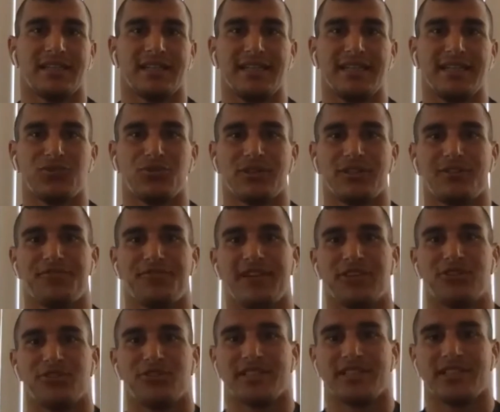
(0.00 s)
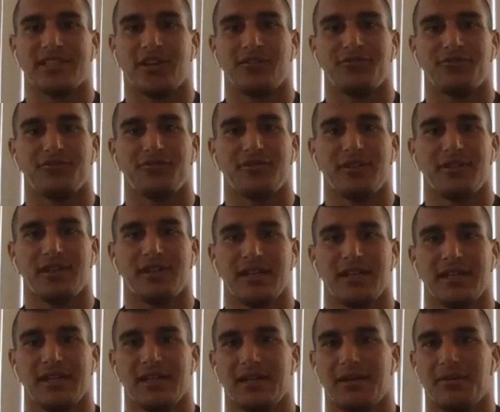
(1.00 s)
need to defend yourself
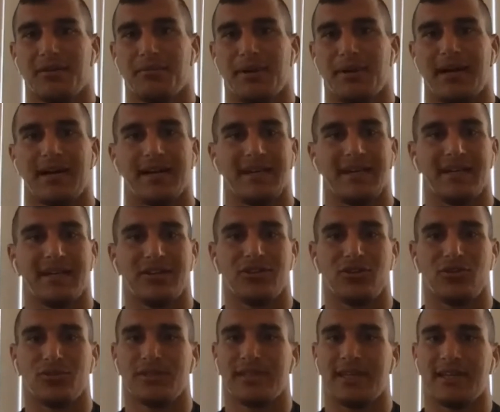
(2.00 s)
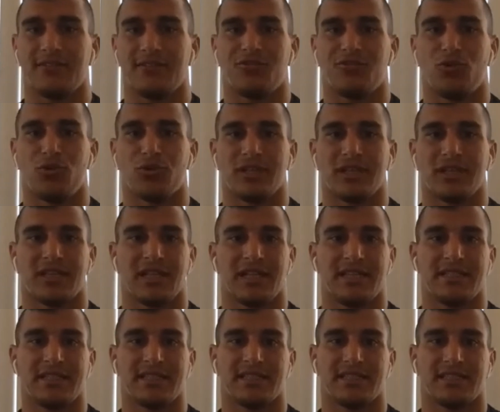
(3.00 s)
by, tenfold at
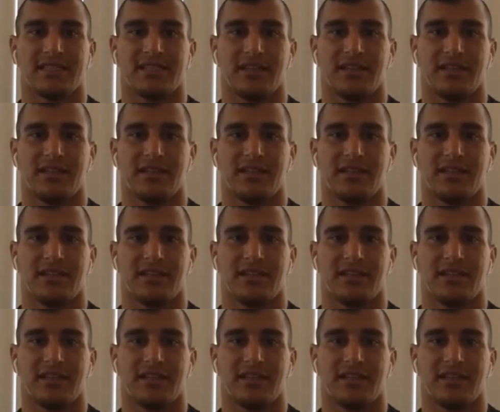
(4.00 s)
least.